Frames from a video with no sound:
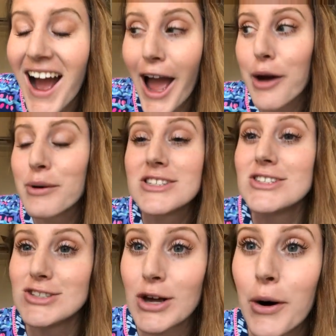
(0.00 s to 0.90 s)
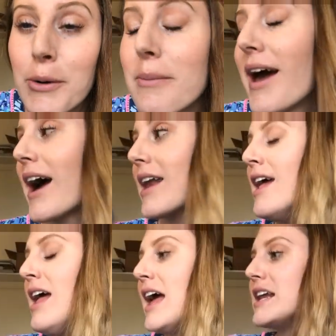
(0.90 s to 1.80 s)
I was so mad,
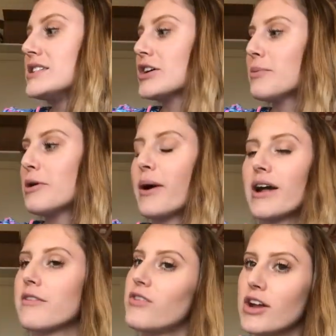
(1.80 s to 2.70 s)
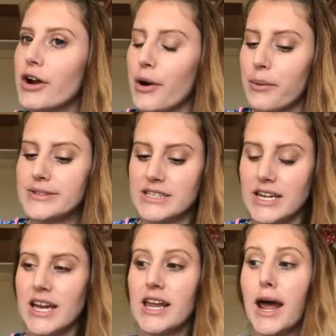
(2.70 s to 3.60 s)
and it took me a while to figure out what
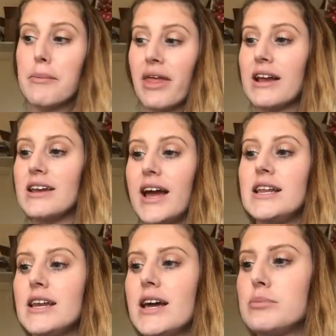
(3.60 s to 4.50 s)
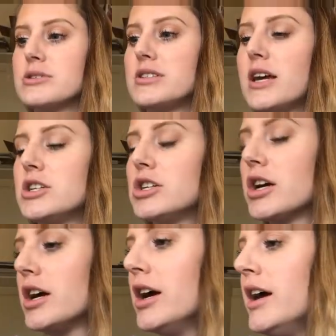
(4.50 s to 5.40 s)
did it, and I'm like 99%
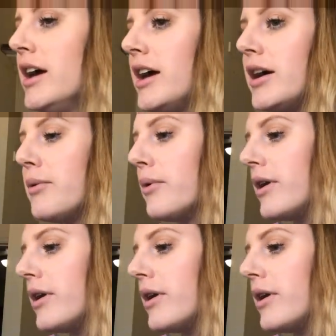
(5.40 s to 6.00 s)
sure it